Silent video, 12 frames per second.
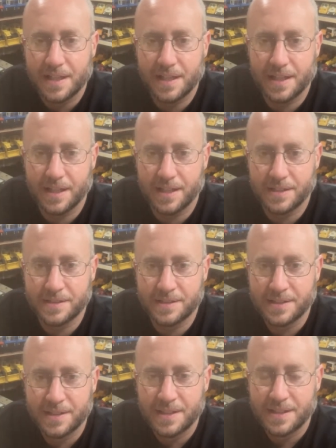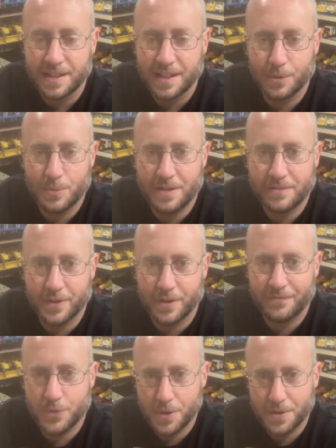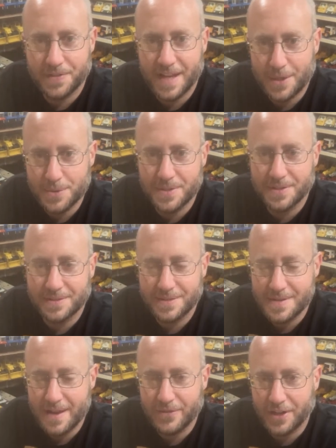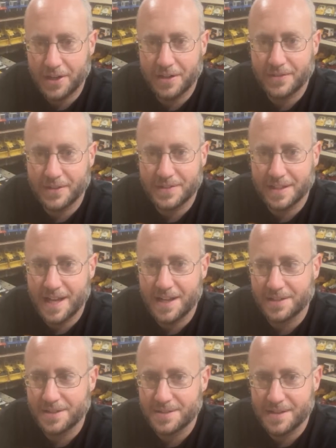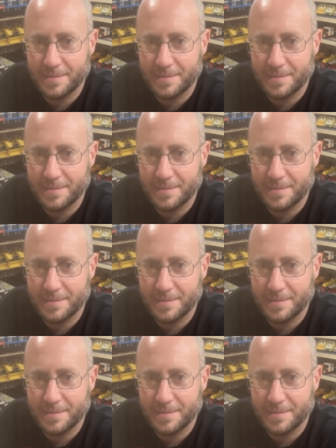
and it went for $4,750.